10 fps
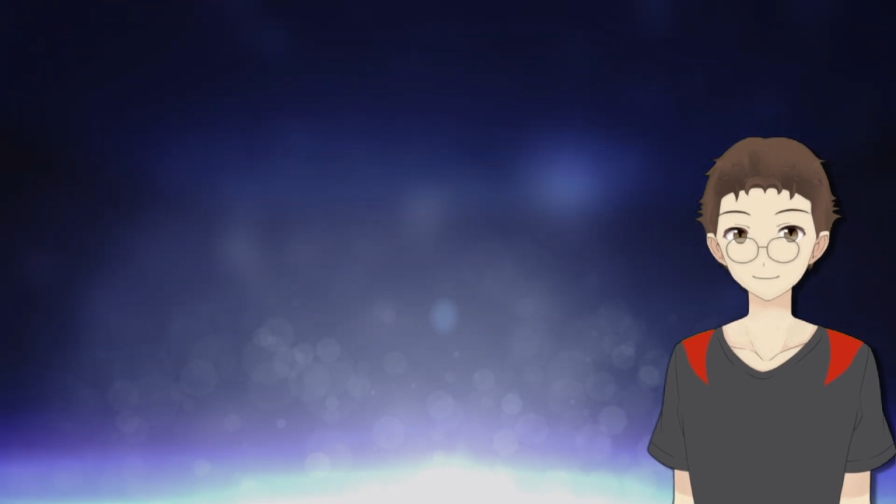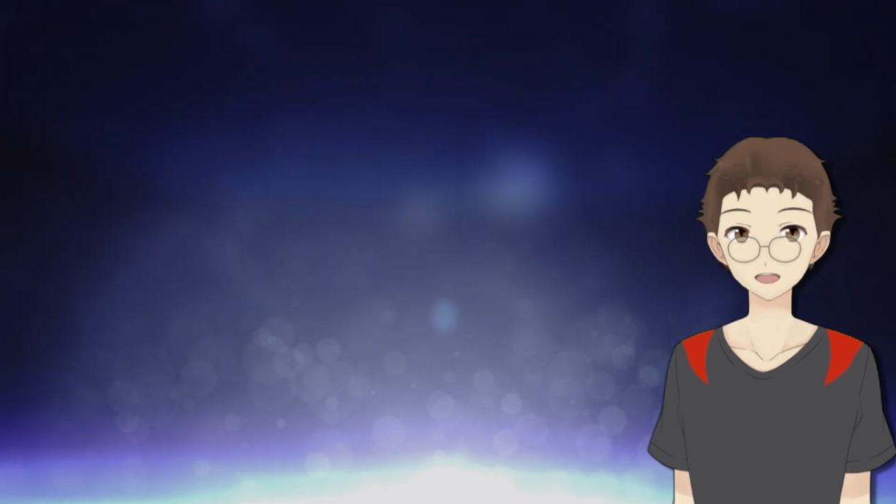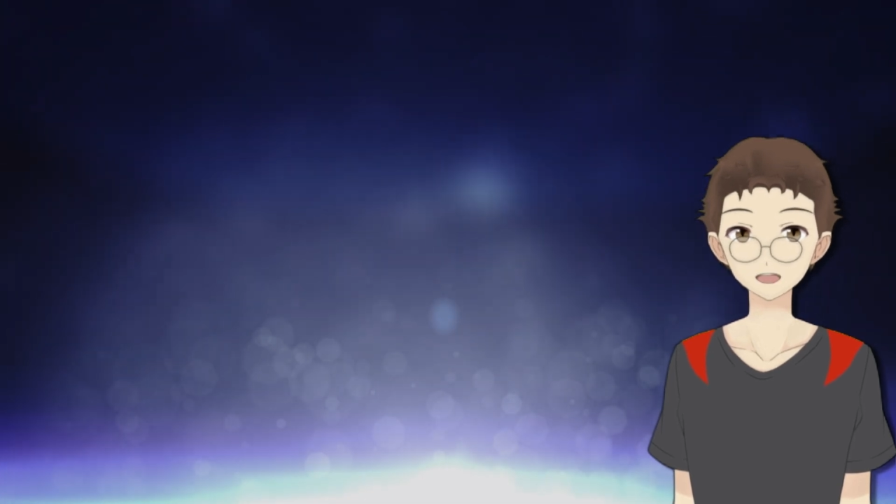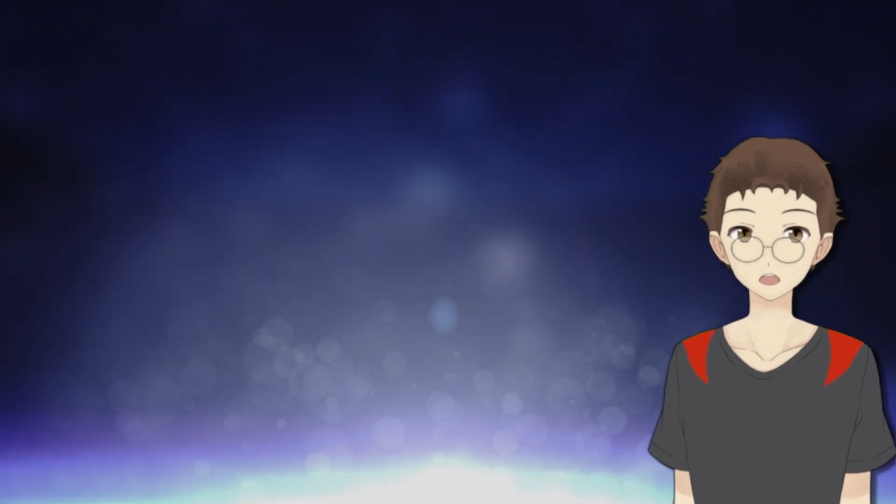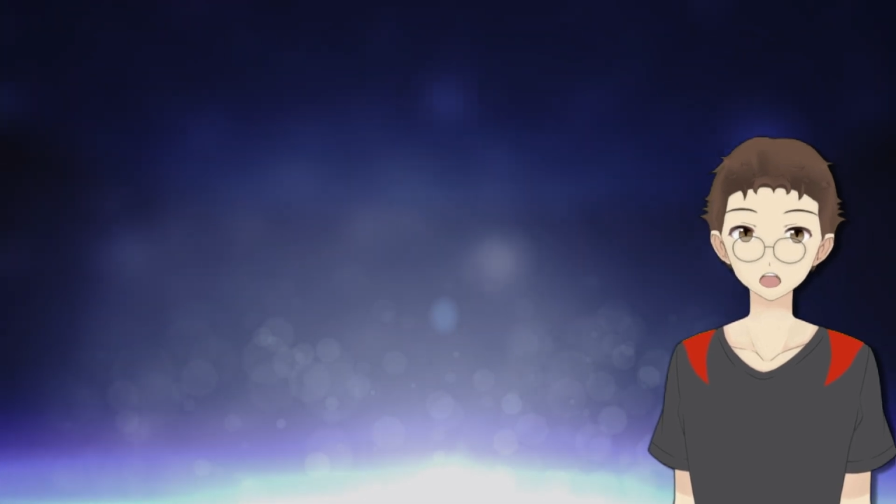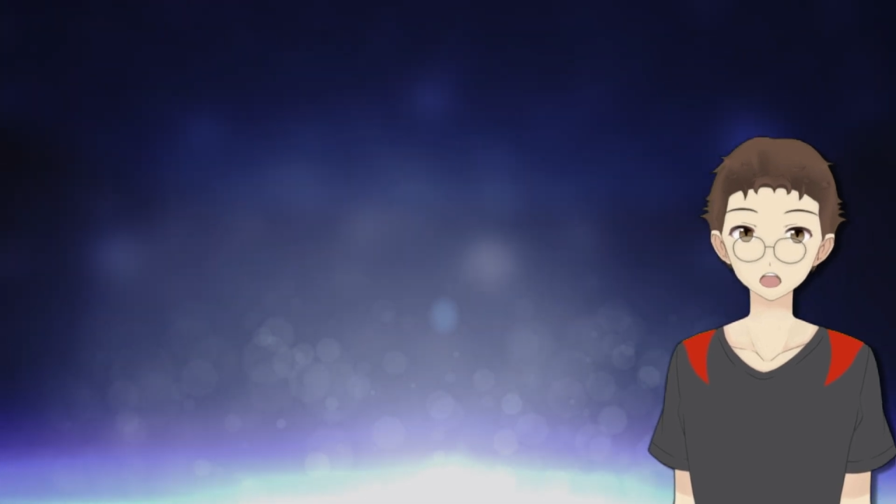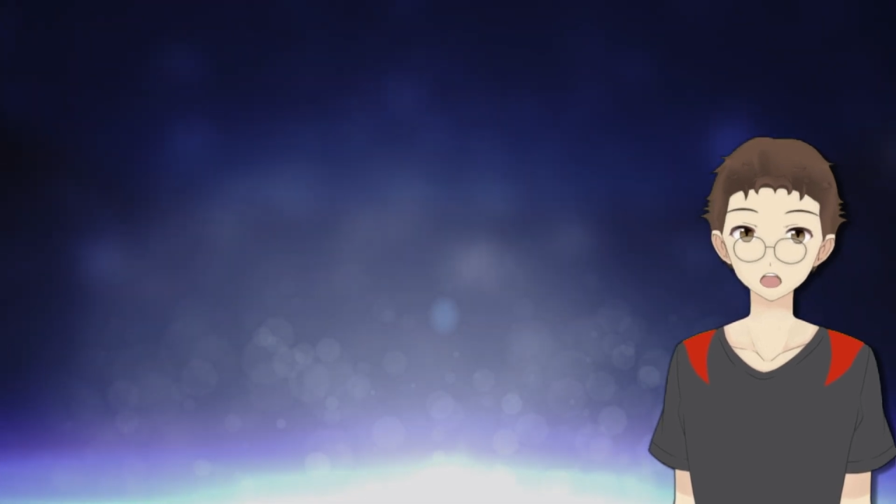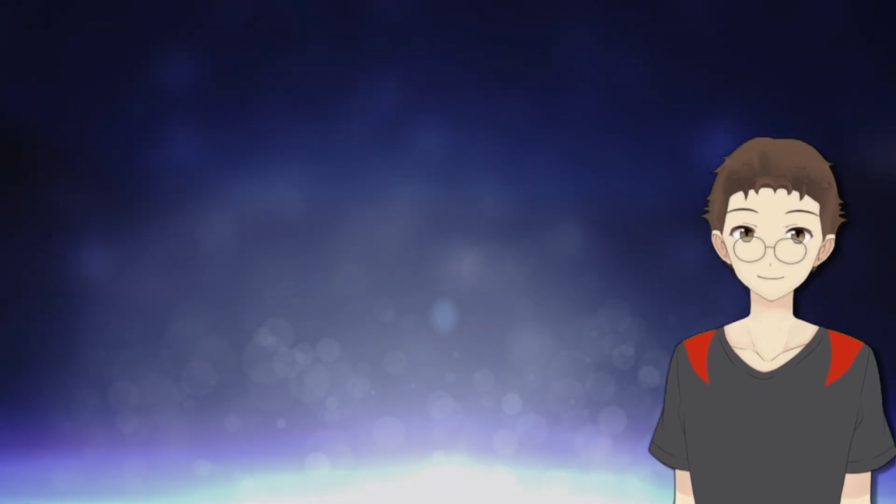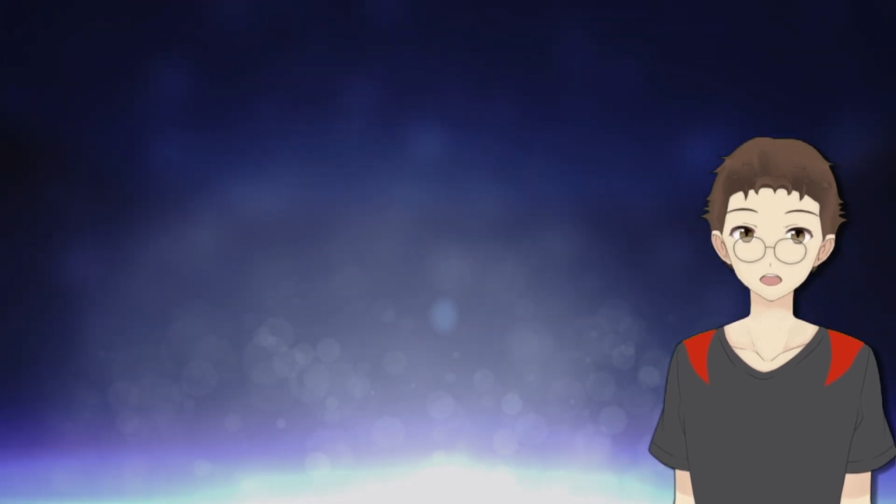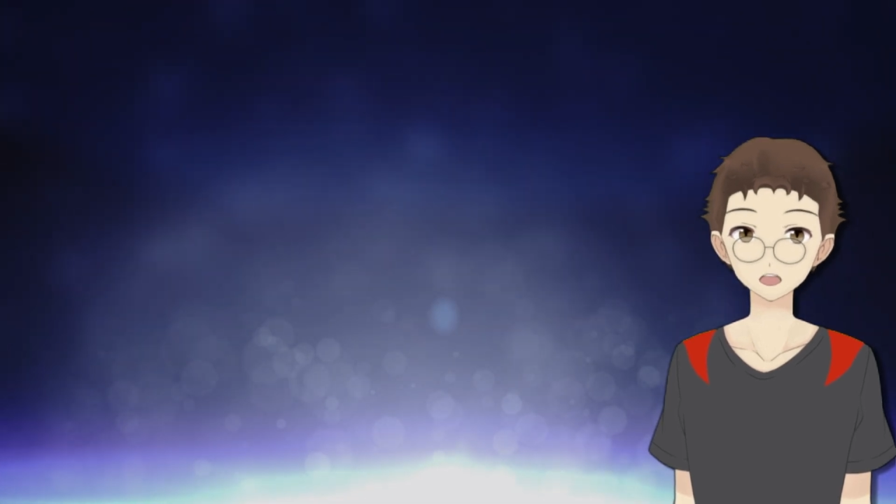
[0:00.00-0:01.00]

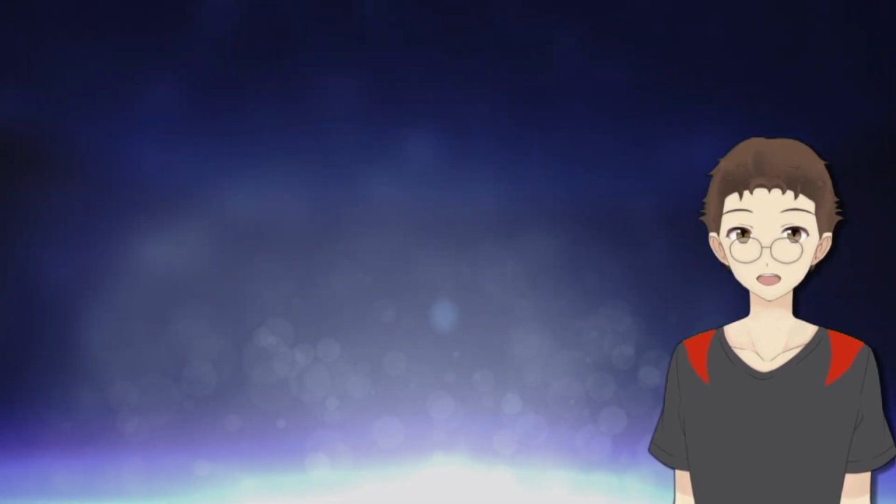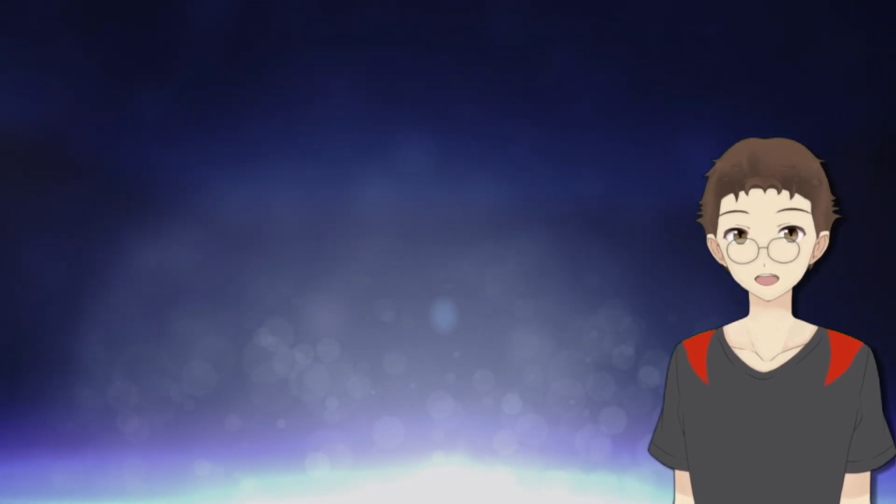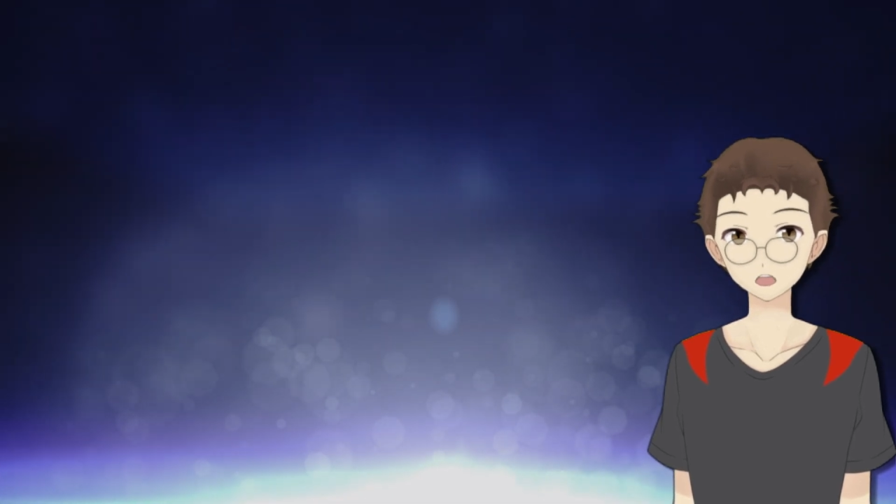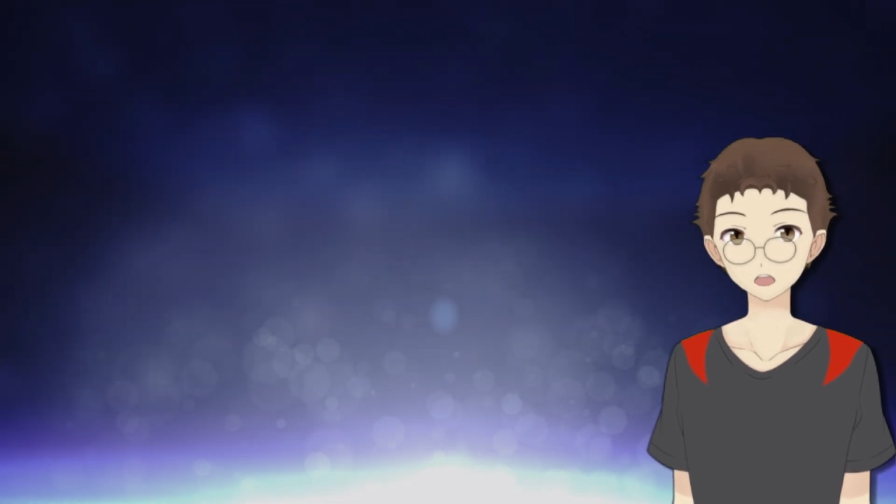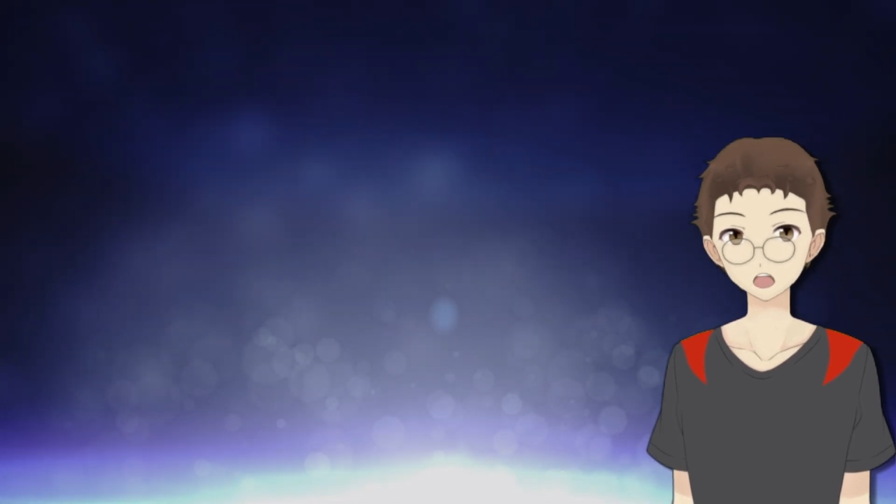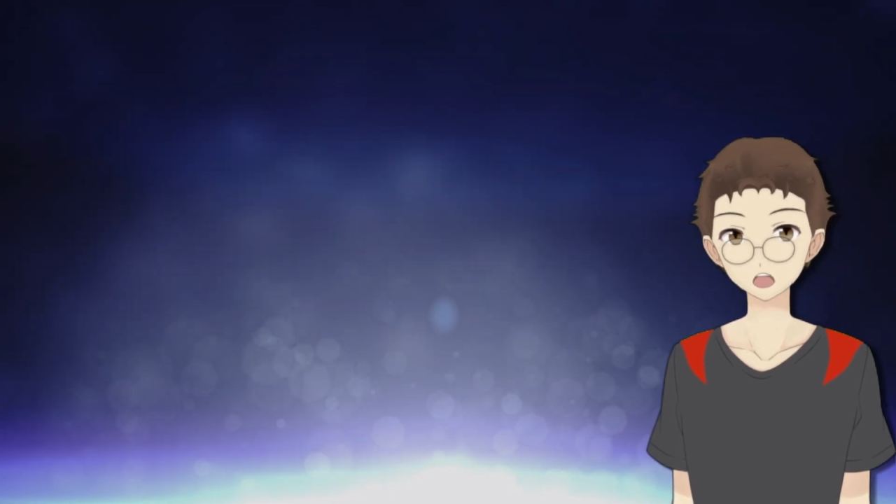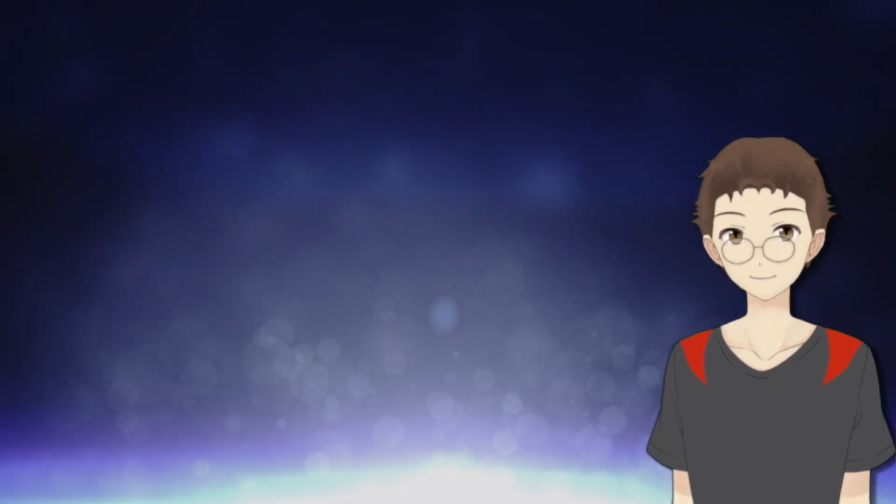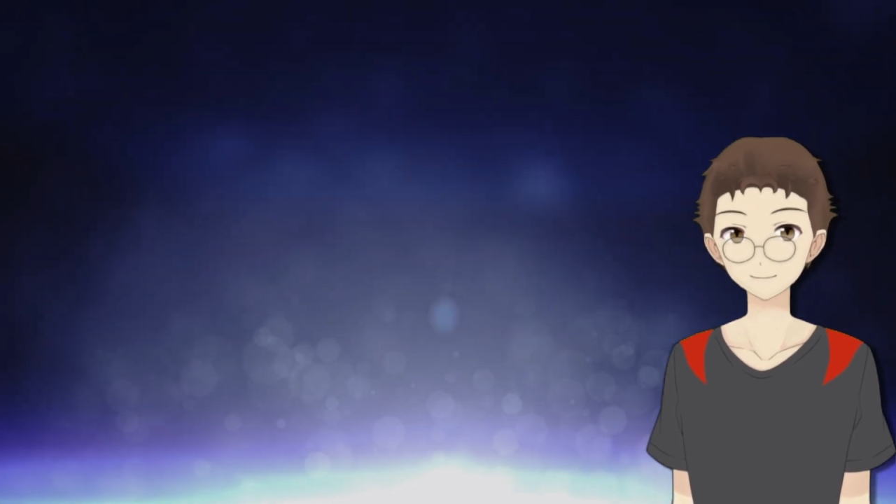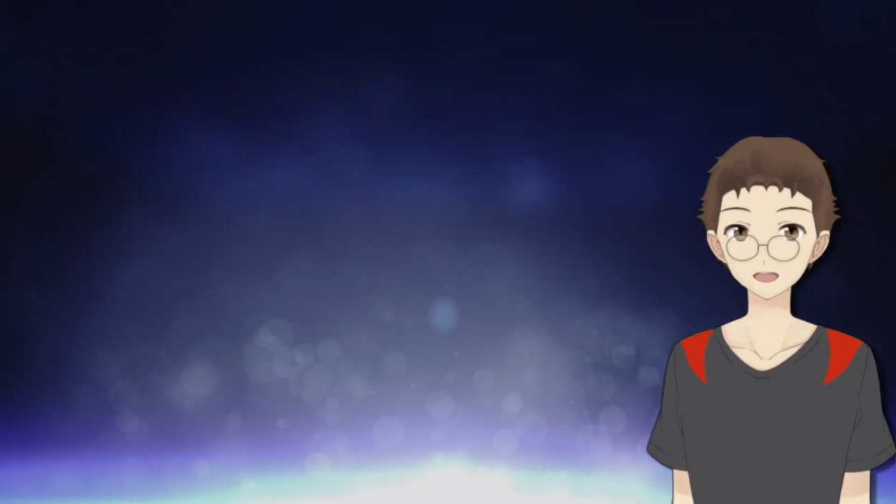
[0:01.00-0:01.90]
reviews, discussions,